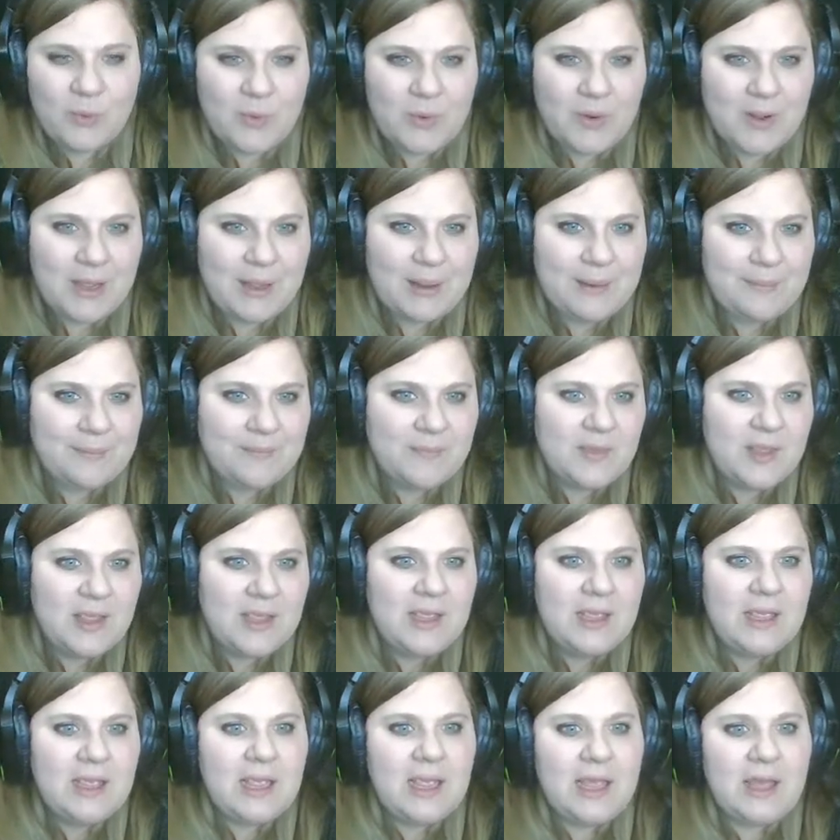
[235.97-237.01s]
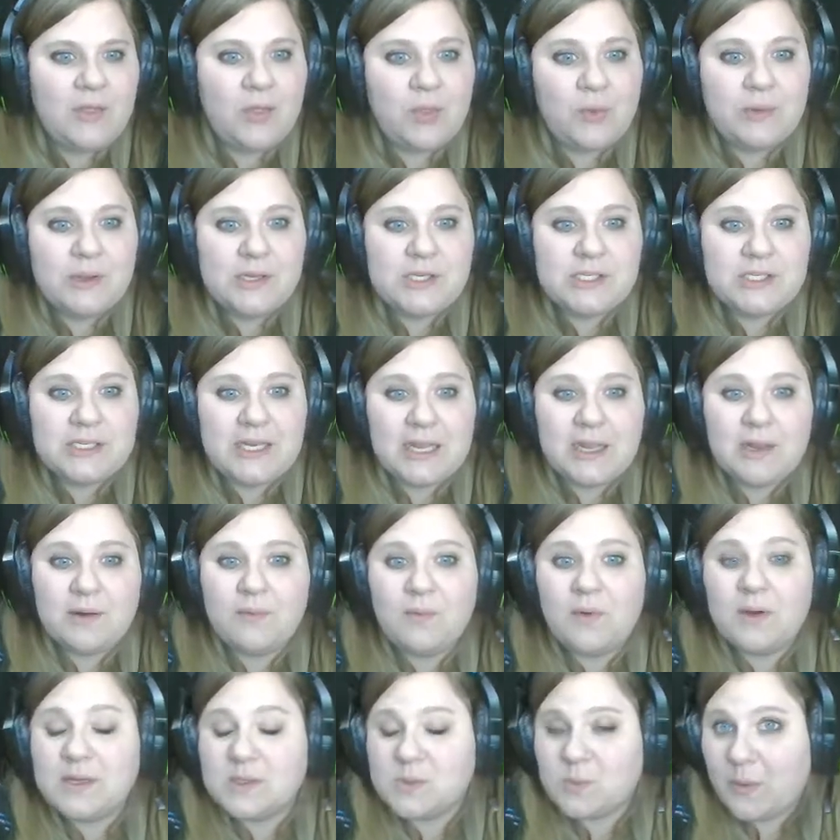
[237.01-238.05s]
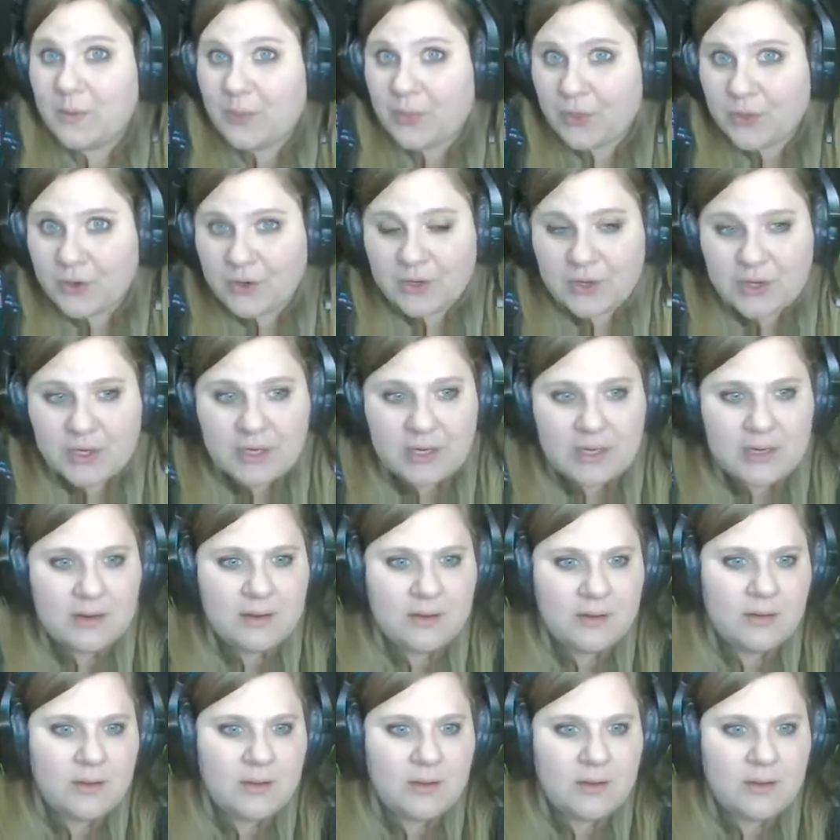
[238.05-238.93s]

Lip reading: Okay, and 3 to the -1 is 1/3.